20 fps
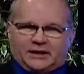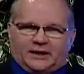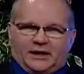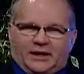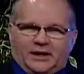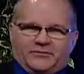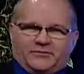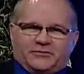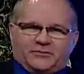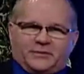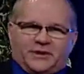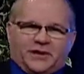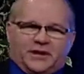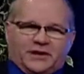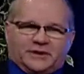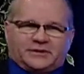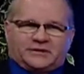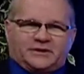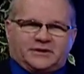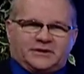live from the
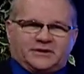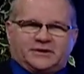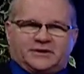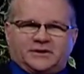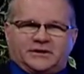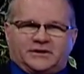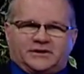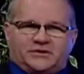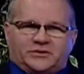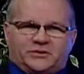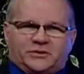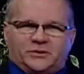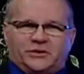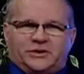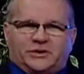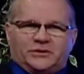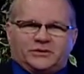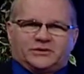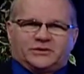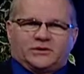SCC
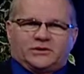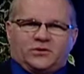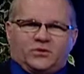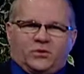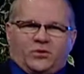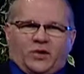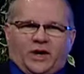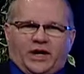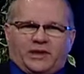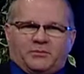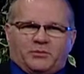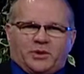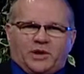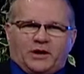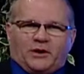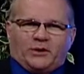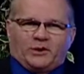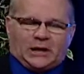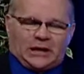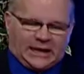studios in White
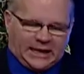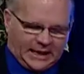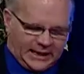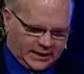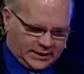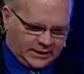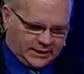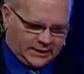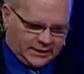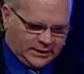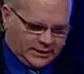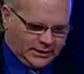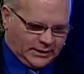Bear Lake,